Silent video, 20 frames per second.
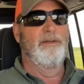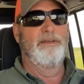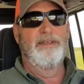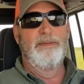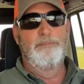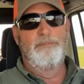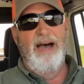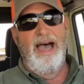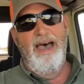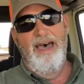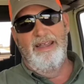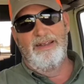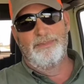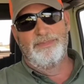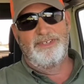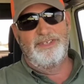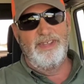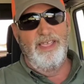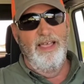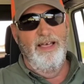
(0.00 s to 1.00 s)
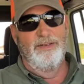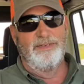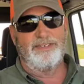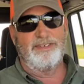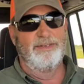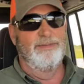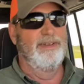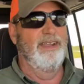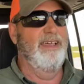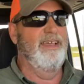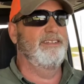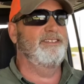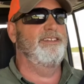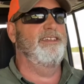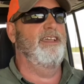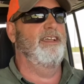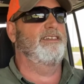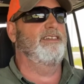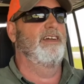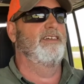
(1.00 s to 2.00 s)
bottom shelf, so when I
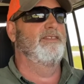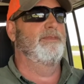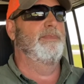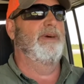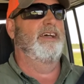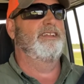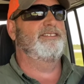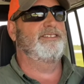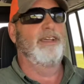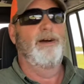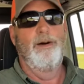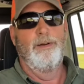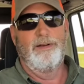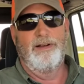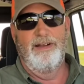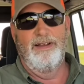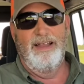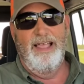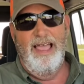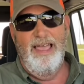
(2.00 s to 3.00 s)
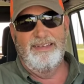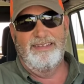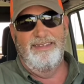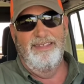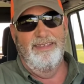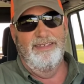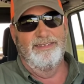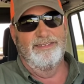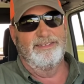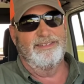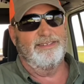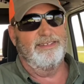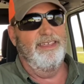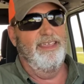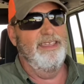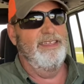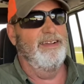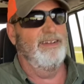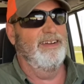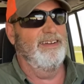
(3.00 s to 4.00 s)
checked over my shoulder, I didn't
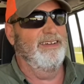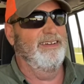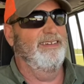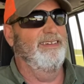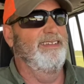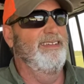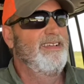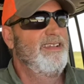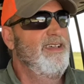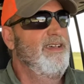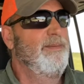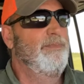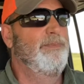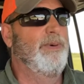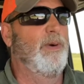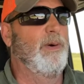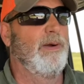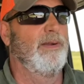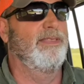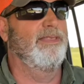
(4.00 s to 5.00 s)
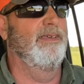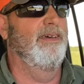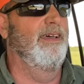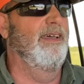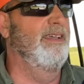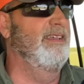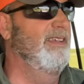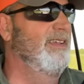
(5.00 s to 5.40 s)
see her. Poor thing.